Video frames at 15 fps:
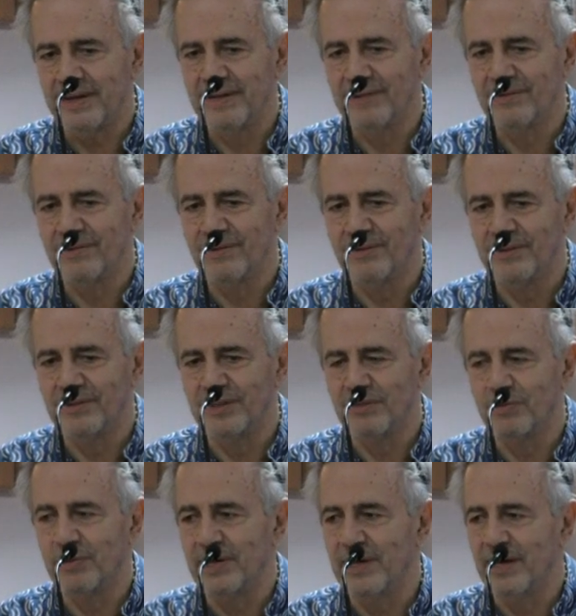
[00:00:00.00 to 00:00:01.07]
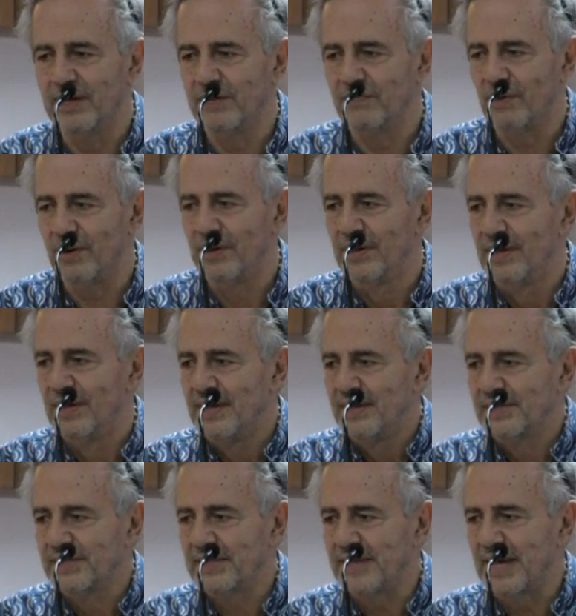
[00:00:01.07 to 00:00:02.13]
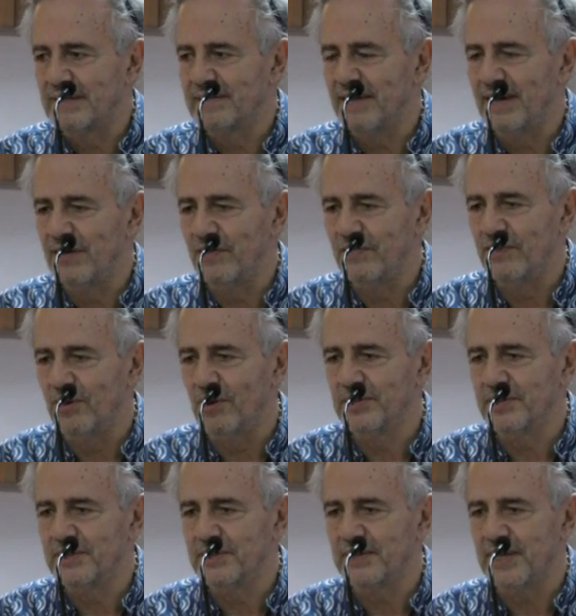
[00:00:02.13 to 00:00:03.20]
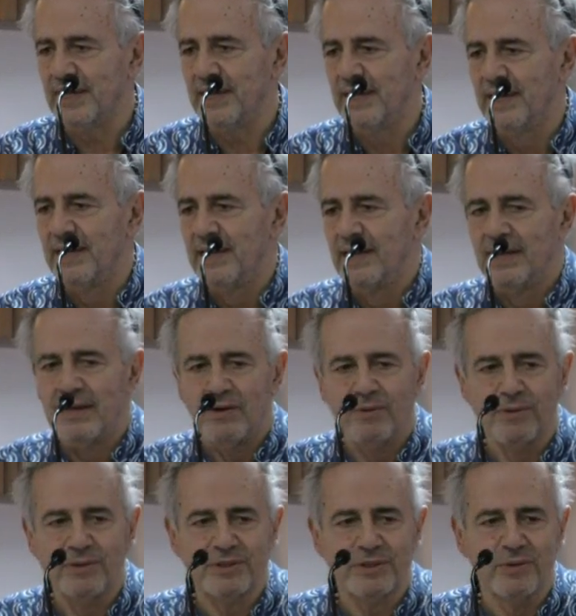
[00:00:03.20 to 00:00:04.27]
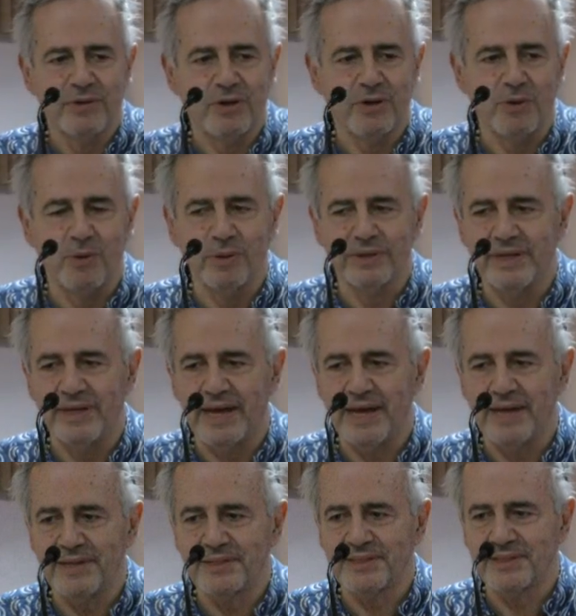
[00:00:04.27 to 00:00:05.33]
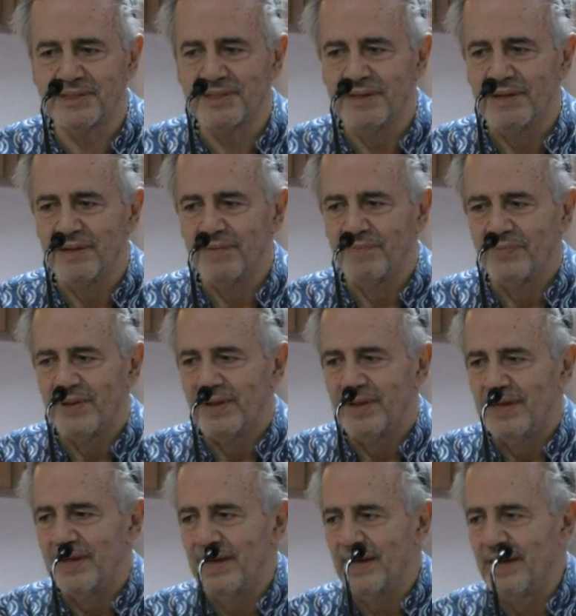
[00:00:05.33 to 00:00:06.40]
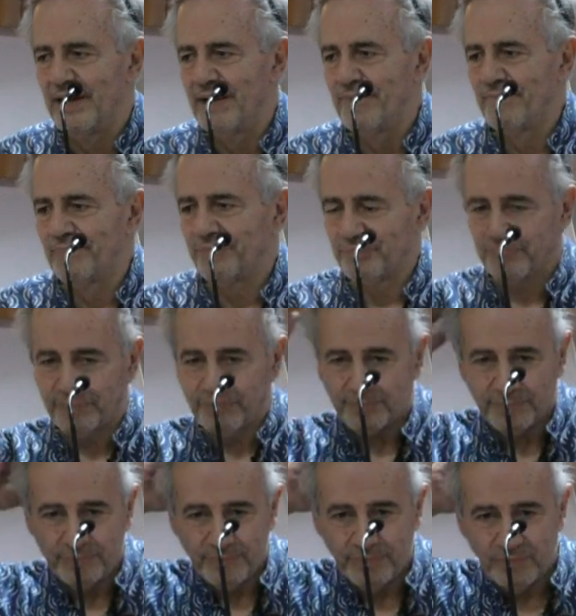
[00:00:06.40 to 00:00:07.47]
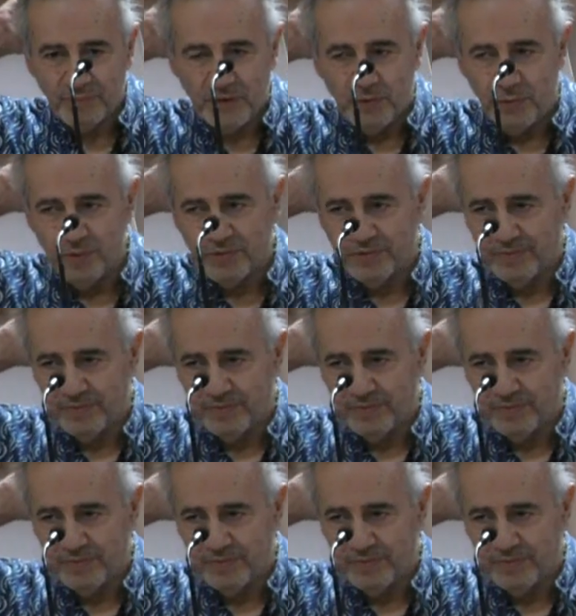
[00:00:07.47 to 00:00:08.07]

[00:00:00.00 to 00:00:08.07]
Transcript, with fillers: and it turns into a kind of satire of the Odyssey. Also the Golden Ass, um, which,